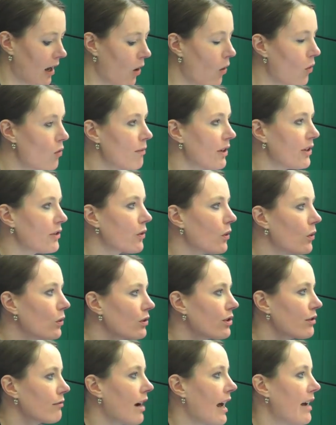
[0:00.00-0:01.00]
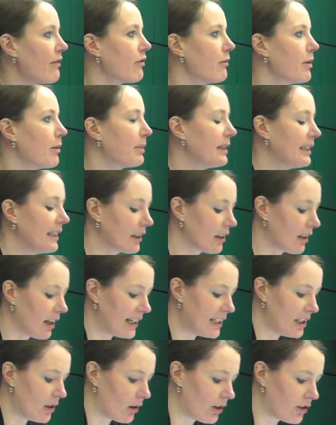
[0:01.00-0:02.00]
Almost all derived from the political
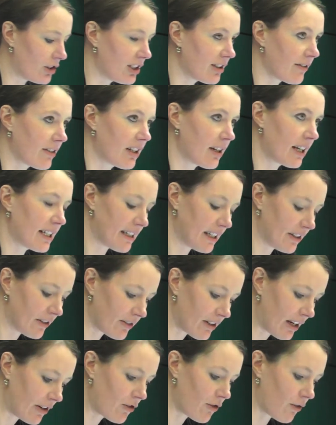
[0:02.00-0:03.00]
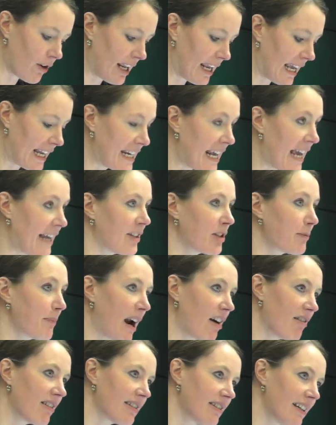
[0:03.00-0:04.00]
ideologies of the 19th century, and hence
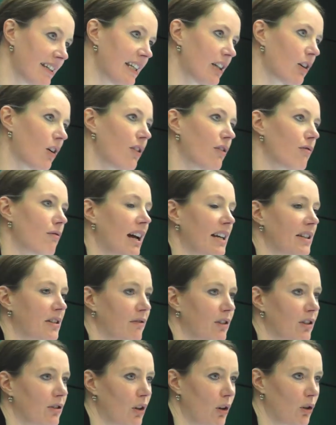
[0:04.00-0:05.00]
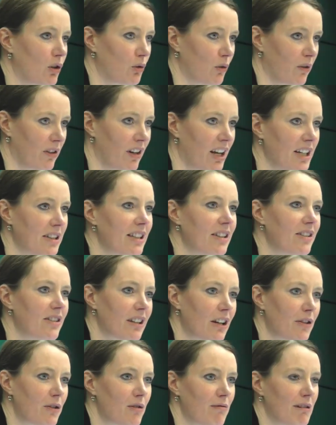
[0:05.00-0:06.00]
parasitic on the rise of the social. The 19th
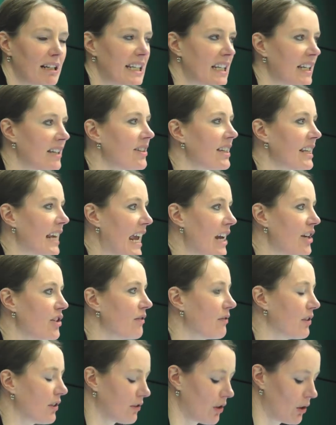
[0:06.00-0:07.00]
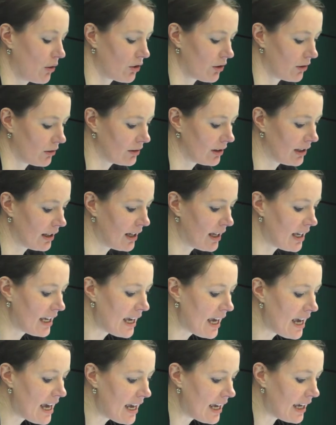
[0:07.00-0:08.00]
century really is the age of the social.
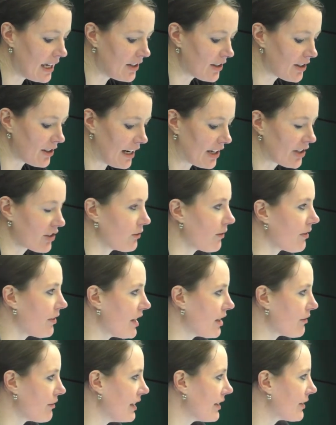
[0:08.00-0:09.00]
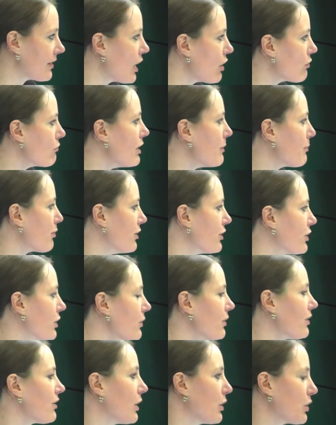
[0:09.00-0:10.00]
International theories
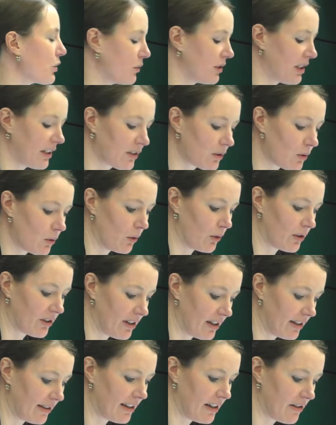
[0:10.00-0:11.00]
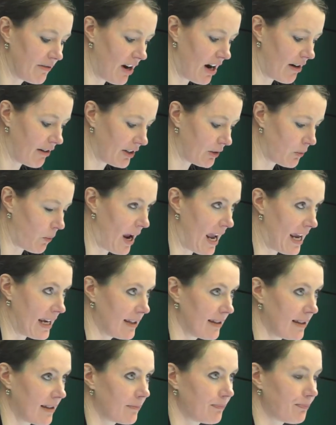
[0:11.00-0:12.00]
reproduce social discourses in various
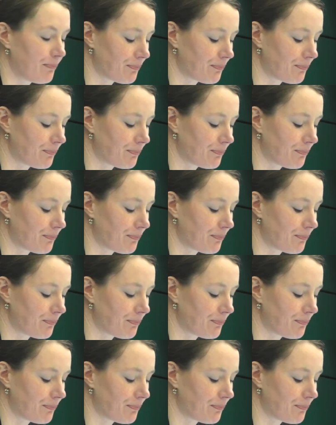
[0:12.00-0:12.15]
ways.